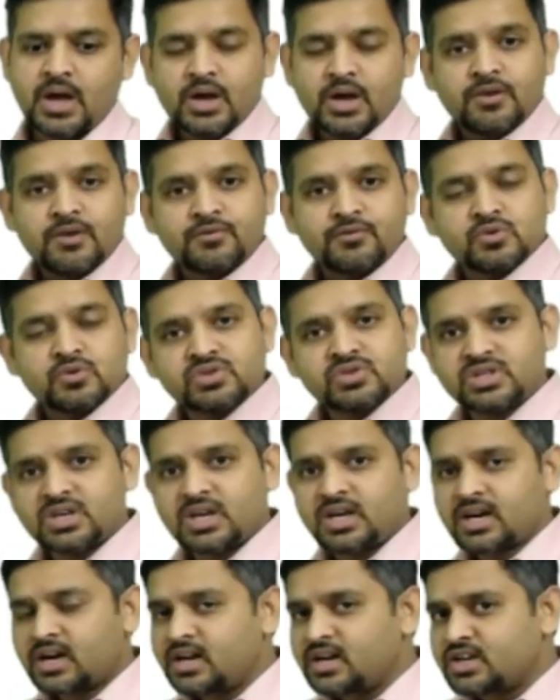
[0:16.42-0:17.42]
If you
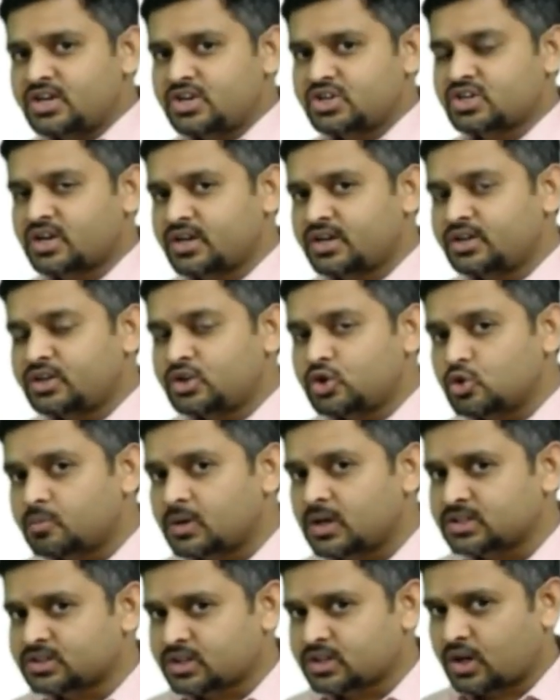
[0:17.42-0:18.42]
see a lesion in
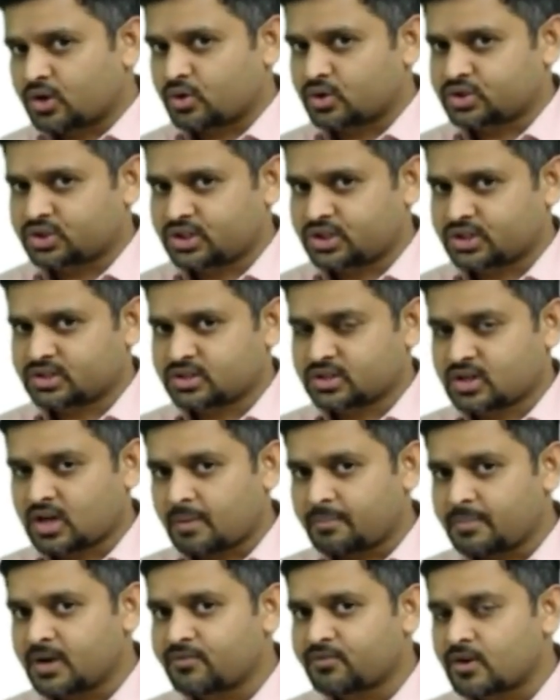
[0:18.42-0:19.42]
tuberous sclerosis
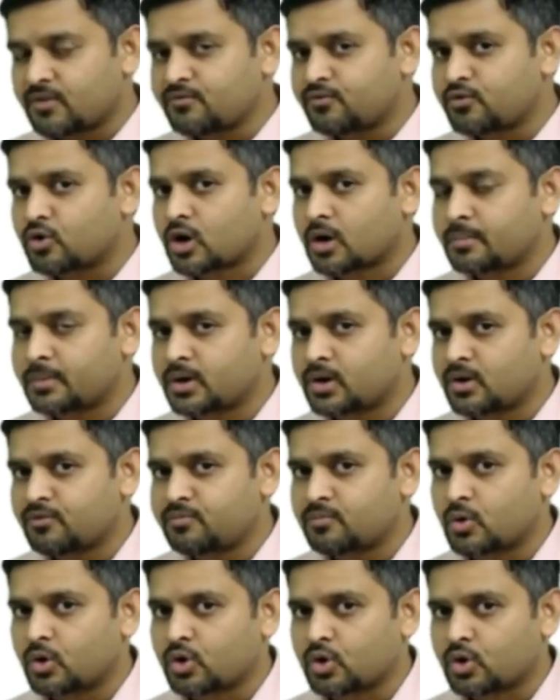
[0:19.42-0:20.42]
coming from foramen
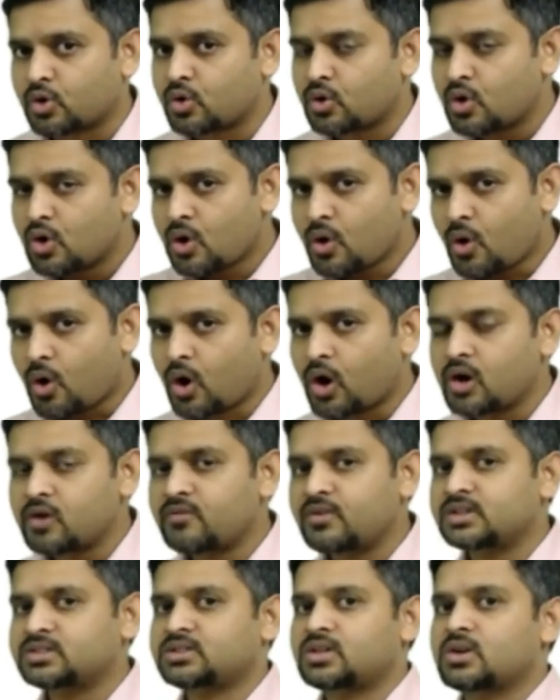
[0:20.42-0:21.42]
of Monroe,
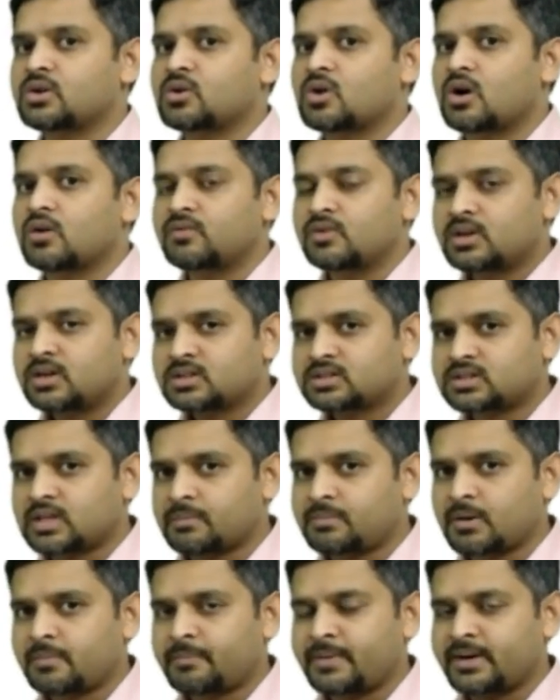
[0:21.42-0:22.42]
always think of
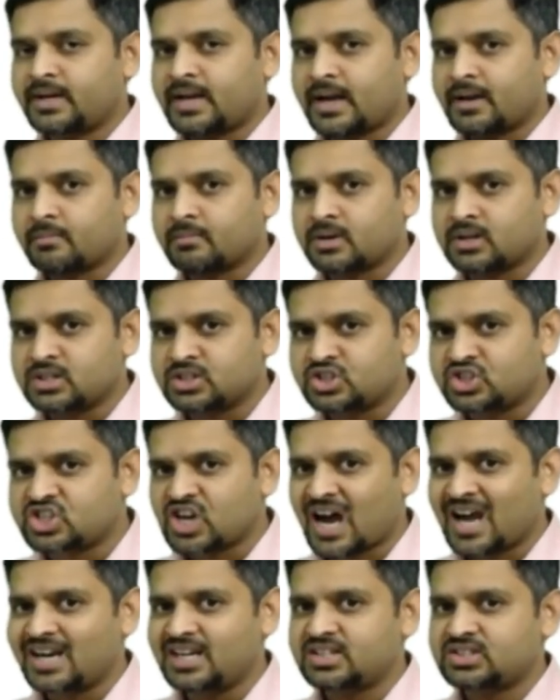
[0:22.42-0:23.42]
subependymal
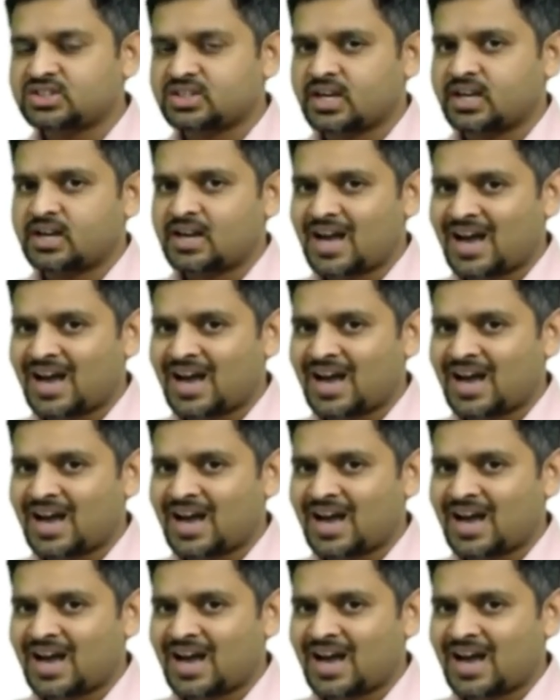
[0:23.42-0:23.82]
giant cell